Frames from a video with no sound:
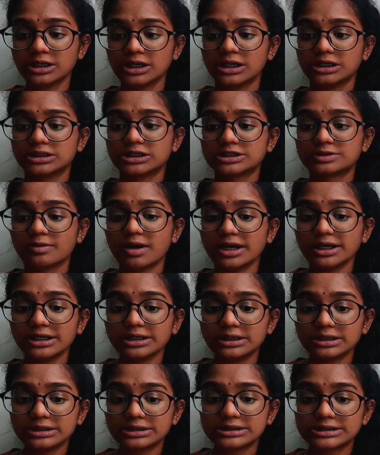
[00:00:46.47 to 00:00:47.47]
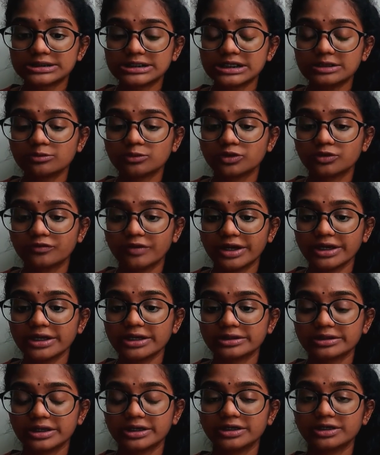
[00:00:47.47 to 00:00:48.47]
the Smart Interns team were very
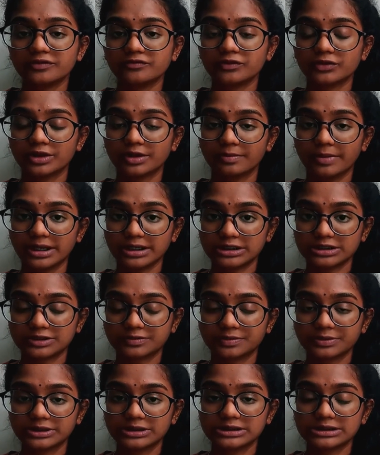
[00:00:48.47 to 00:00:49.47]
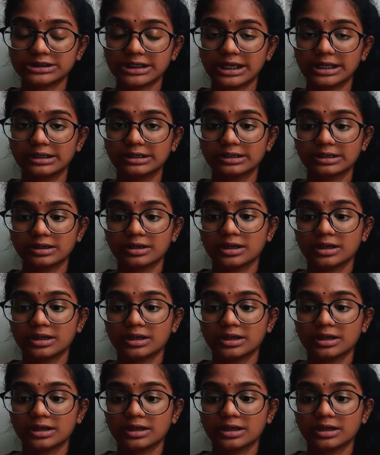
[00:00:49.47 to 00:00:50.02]
attentive to the participants and